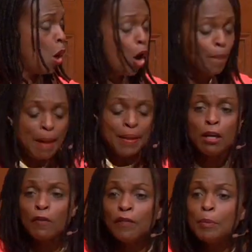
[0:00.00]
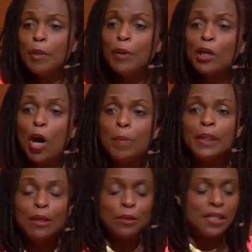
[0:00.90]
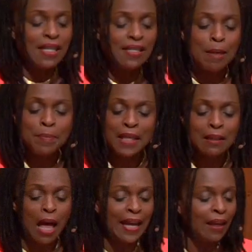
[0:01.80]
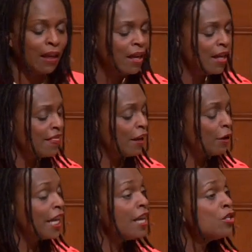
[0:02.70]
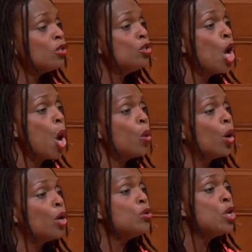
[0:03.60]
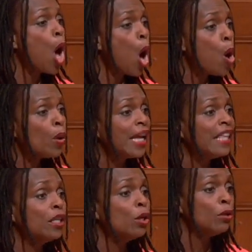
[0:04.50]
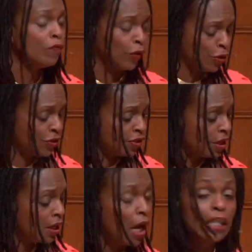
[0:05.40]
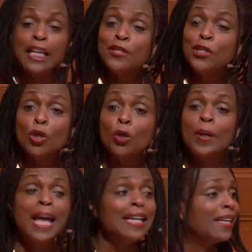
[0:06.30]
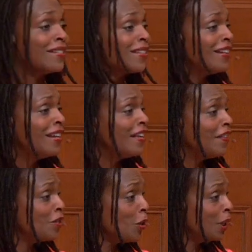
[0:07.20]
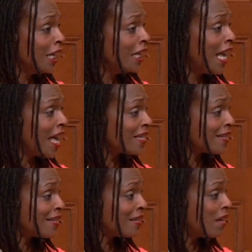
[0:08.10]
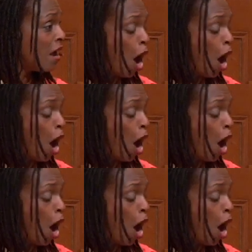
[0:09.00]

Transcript: Or maybe he'll flip the book open, it'll say something like, "There is no no in the universe unless you create it. There's only a yes."